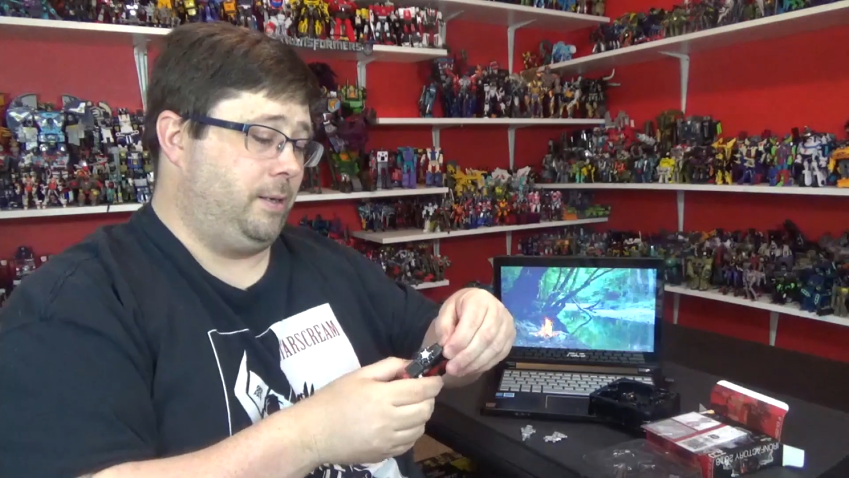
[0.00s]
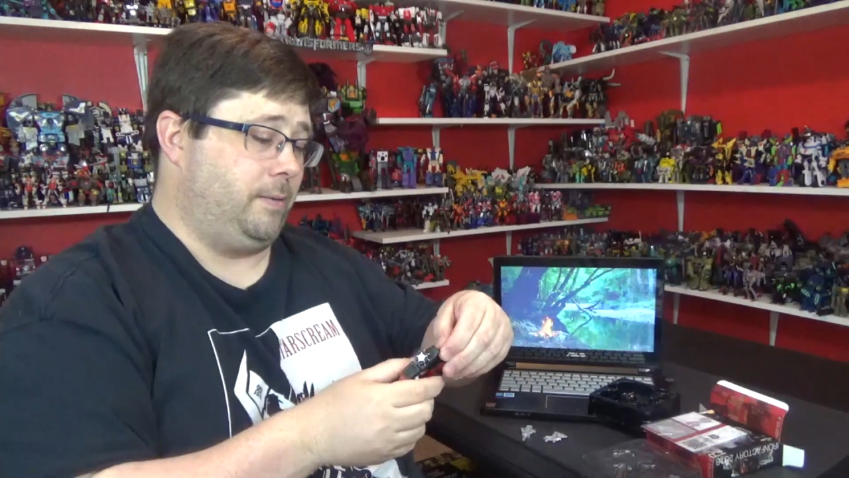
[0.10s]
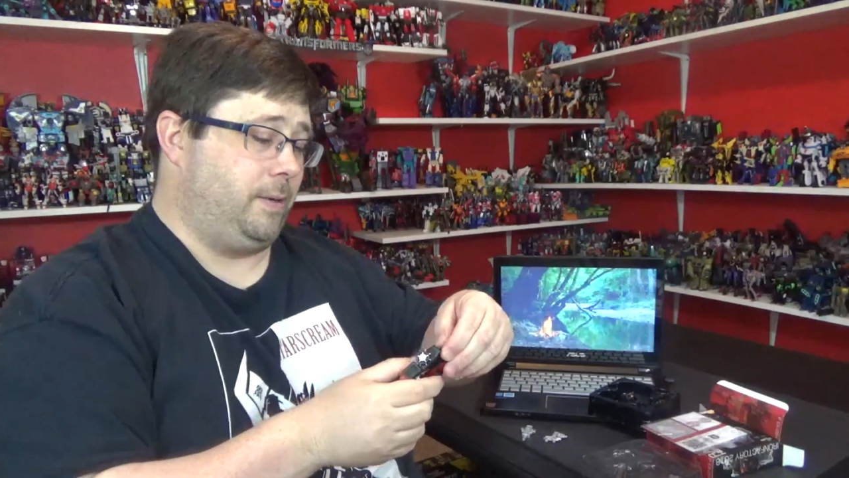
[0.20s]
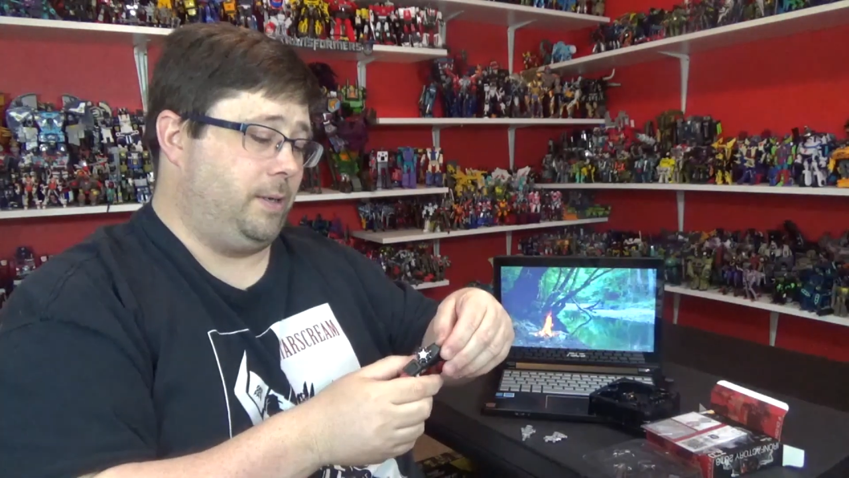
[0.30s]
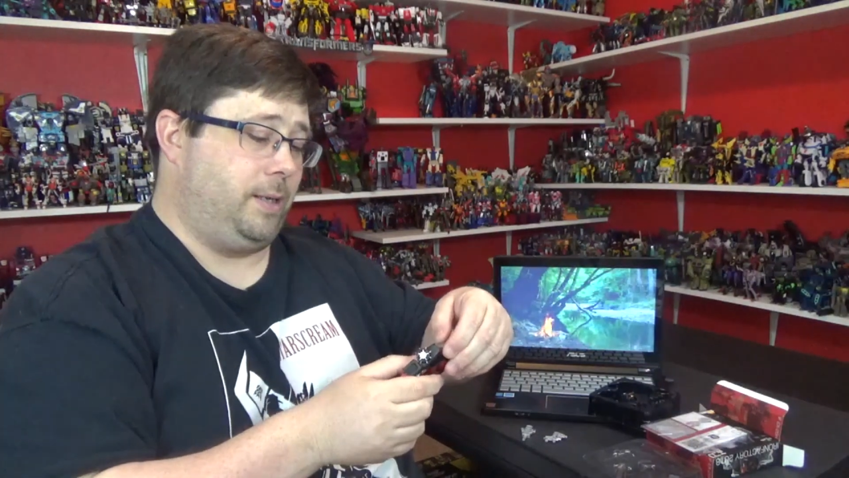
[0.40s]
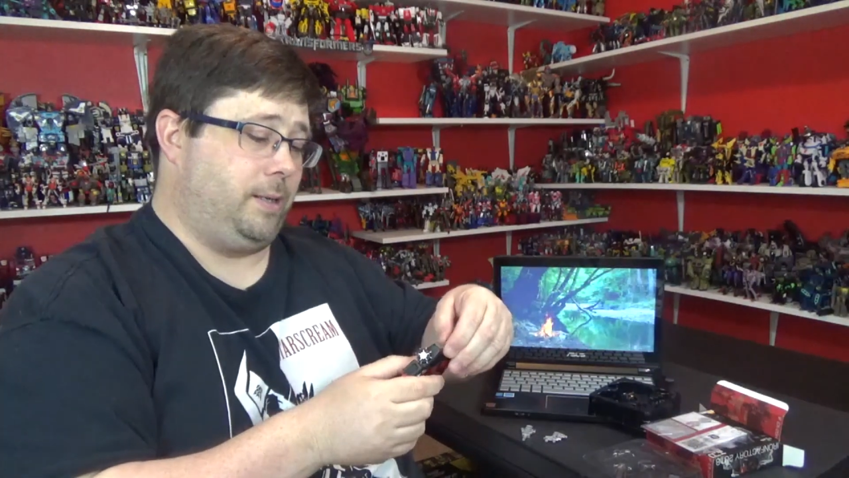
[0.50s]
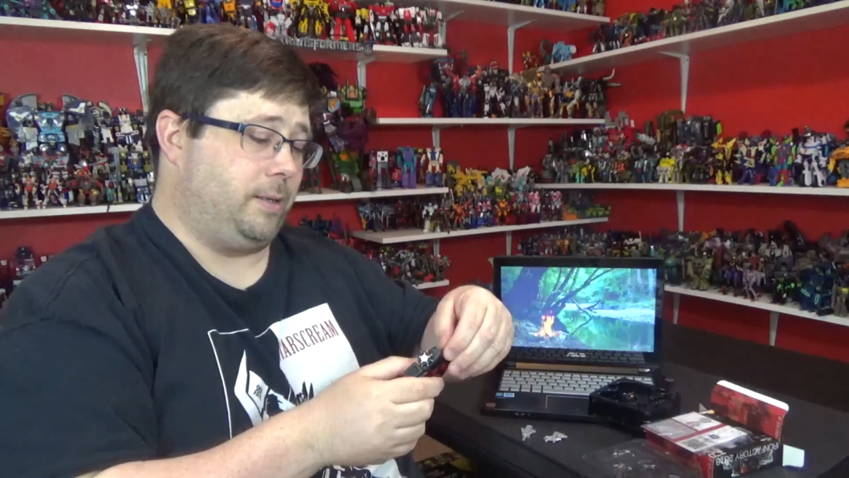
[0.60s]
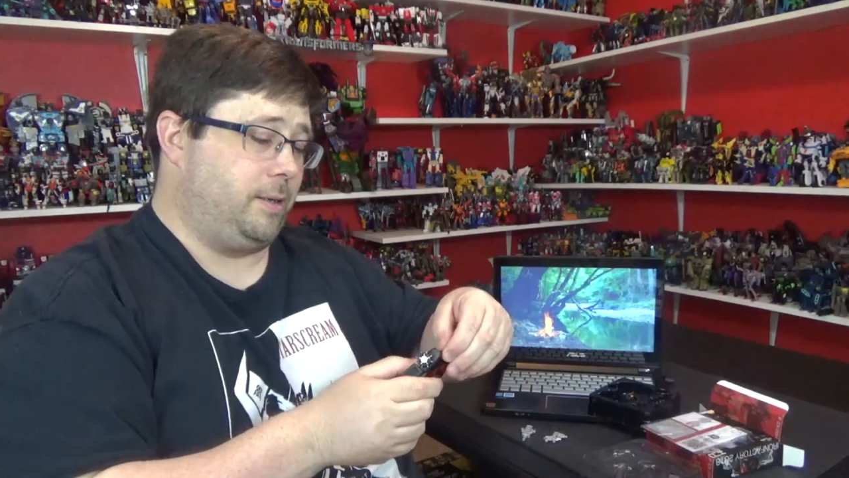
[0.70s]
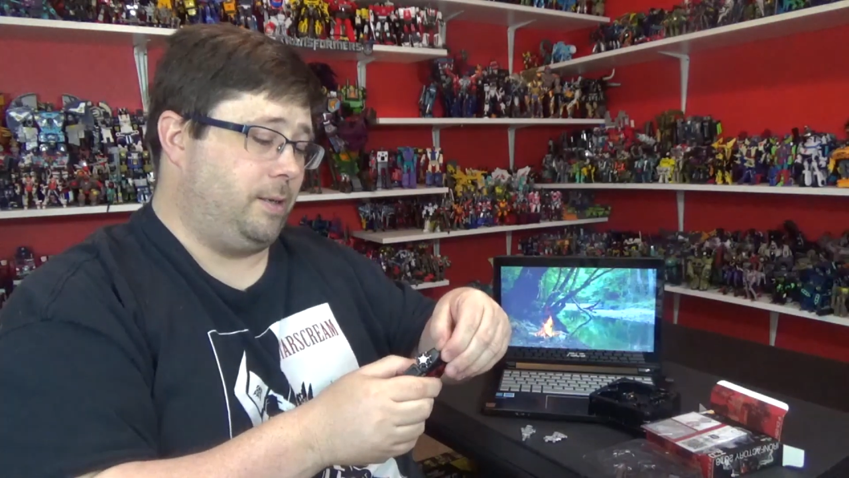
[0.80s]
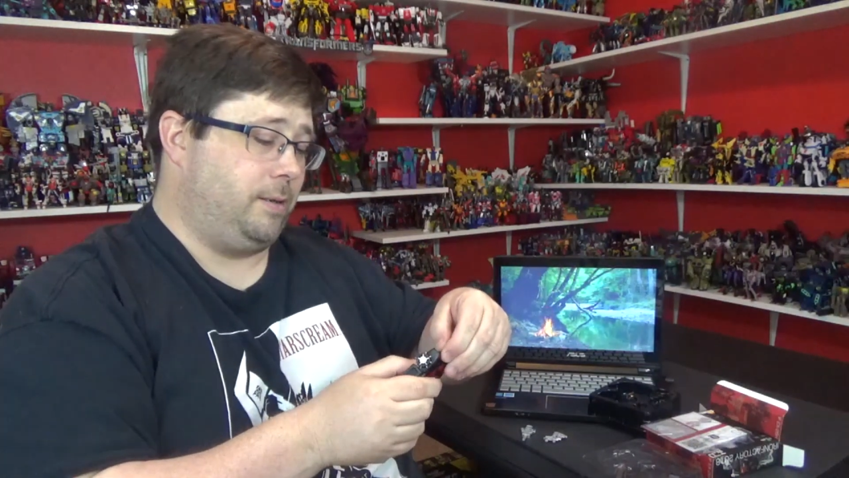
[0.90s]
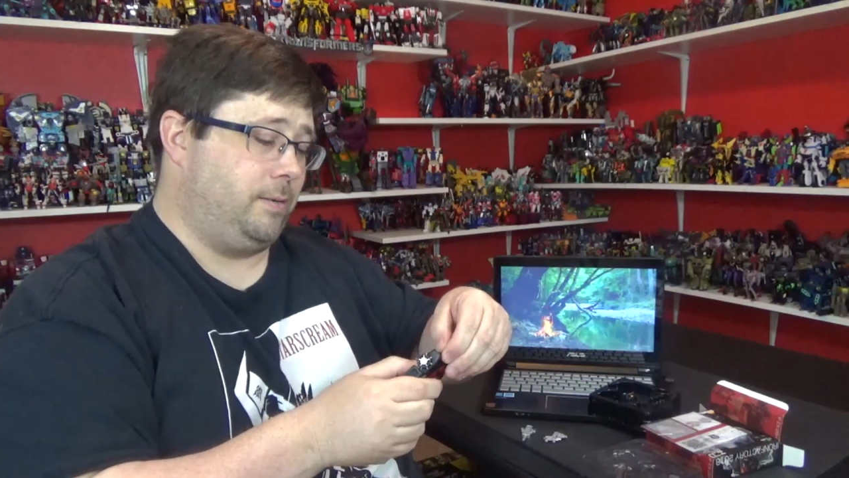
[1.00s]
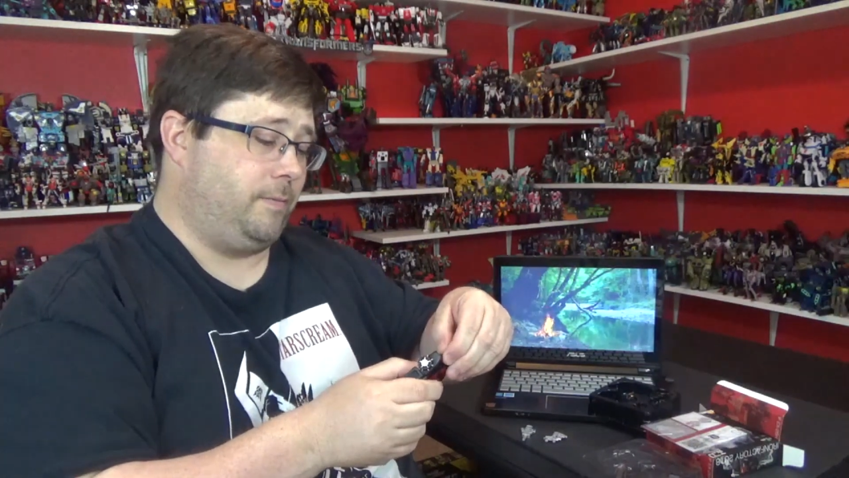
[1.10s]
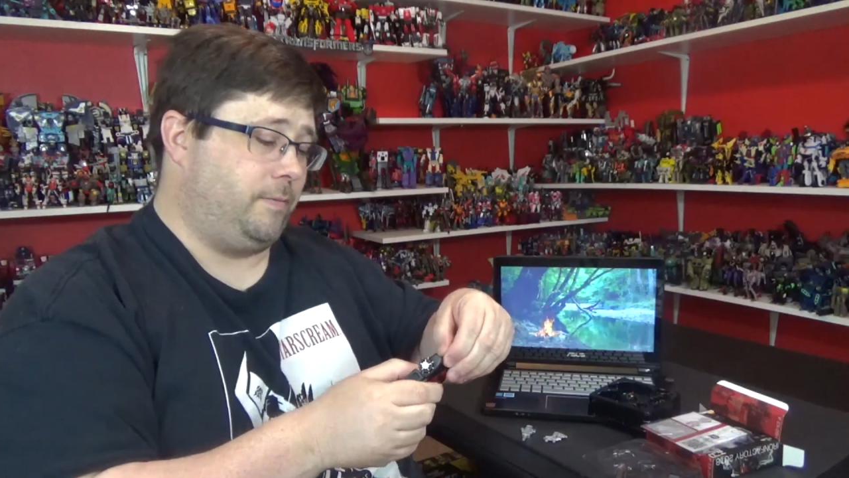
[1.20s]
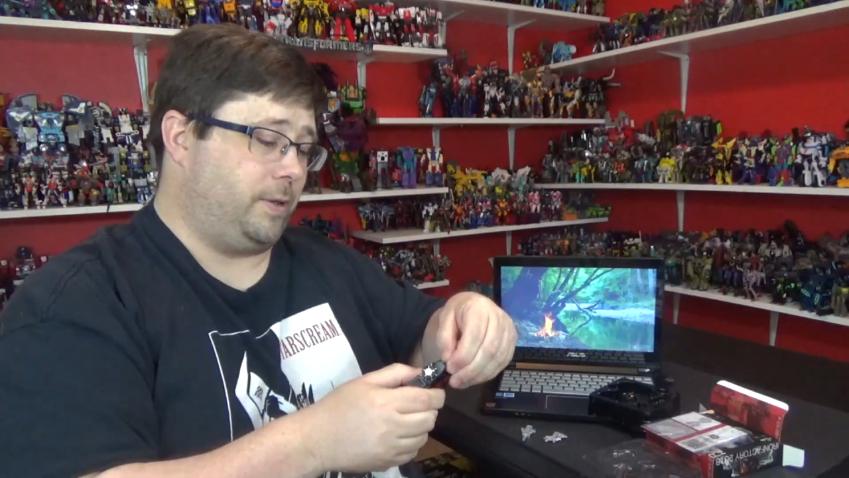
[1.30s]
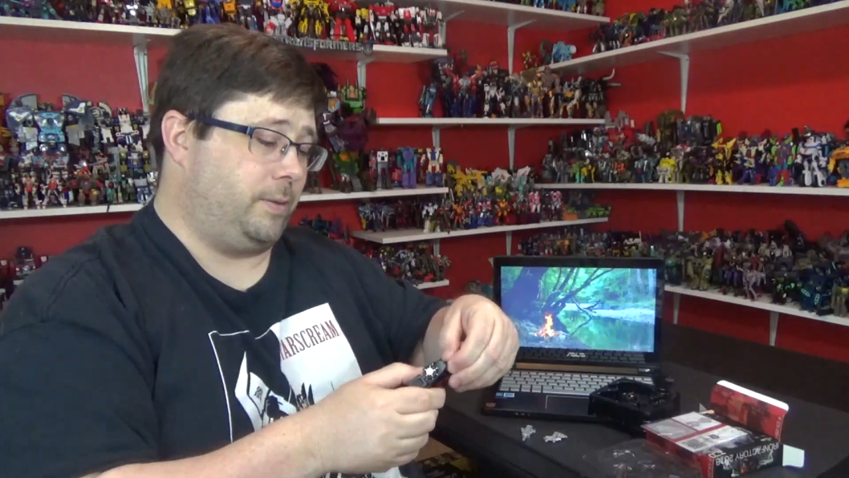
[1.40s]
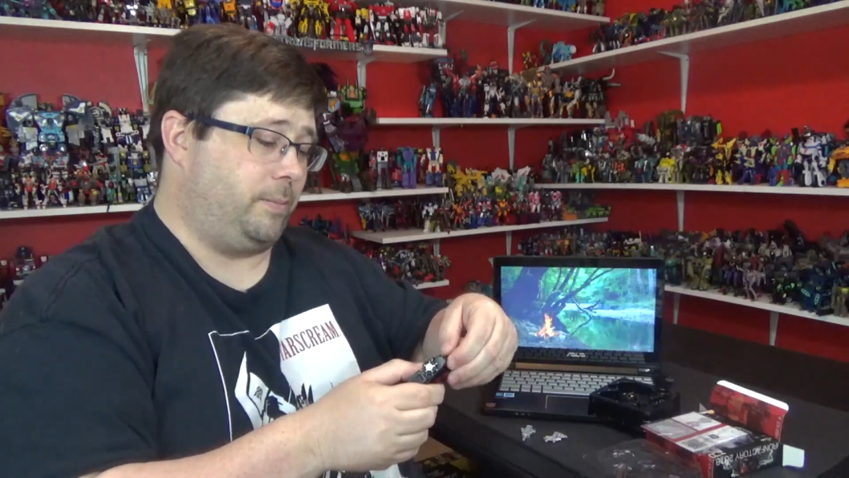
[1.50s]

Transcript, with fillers: Well, he looks good. First